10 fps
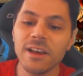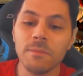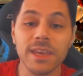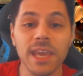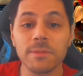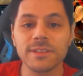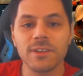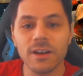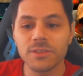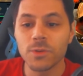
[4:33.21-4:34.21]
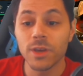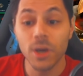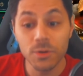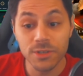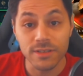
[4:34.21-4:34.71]
being able to talk to the
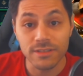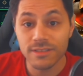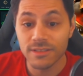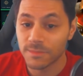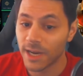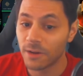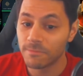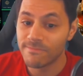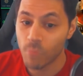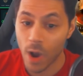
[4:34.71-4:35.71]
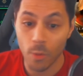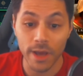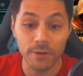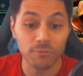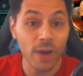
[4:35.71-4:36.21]
coaches about what
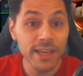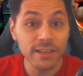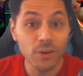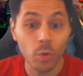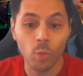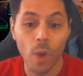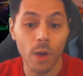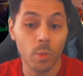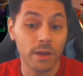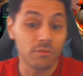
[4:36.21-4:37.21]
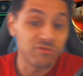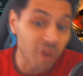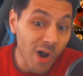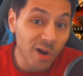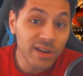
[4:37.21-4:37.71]
went right or what went
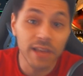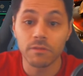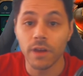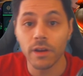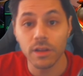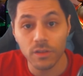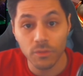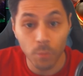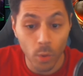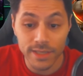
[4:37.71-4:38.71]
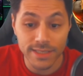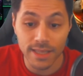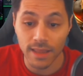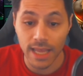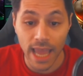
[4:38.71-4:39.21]
wrong at various points
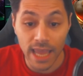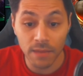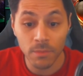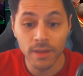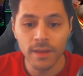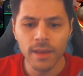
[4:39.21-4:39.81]
in the game,